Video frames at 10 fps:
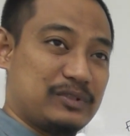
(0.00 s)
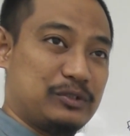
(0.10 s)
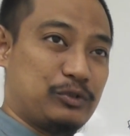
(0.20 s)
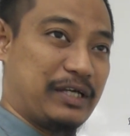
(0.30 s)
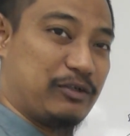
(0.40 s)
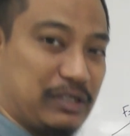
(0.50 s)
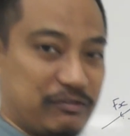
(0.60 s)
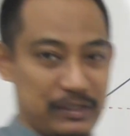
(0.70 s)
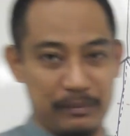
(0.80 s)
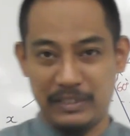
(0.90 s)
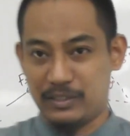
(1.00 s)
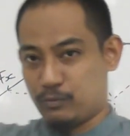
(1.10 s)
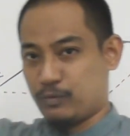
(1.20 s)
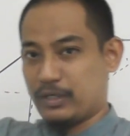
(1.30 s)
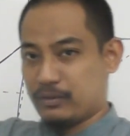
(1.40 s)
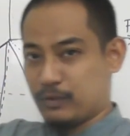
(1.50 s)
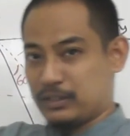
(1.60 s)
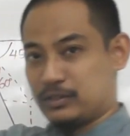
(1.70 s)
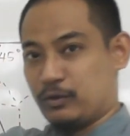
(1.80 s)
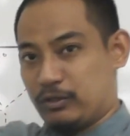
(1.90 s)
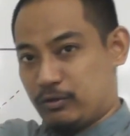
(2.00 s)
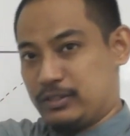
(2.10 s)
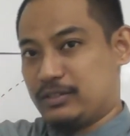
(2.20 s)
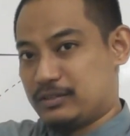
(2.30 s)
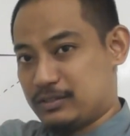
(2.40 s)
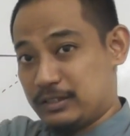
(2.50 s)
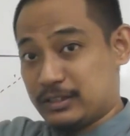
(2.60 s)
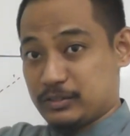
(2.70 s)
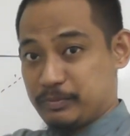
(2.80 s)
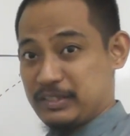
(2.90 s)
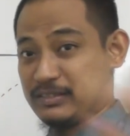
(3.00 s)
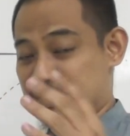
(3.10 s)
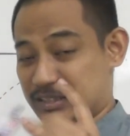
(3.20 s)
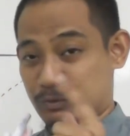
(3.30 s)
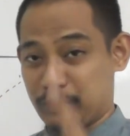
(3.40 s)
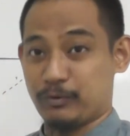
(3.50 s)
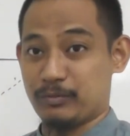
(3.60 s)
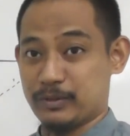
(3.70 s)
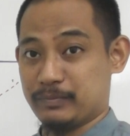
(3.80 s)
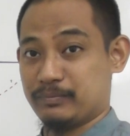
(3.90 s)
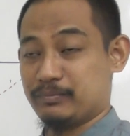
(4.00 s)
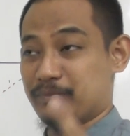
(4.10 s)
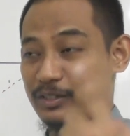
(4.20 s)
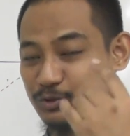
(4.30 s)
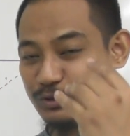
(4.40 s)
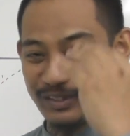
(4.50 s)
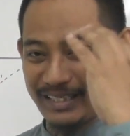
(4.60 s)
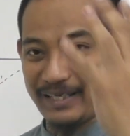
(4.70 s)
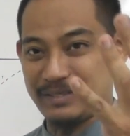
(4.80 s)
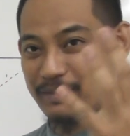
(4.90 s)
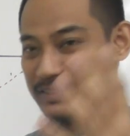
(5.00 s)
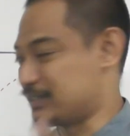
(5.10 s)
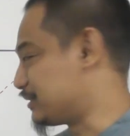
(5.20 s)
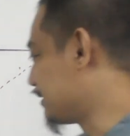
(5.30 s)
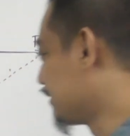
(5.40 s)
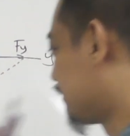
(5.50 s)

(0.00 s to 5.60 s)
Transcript: you cannot even imagine what is going on in the 3D space, that's one problem. Make sure you can imagine,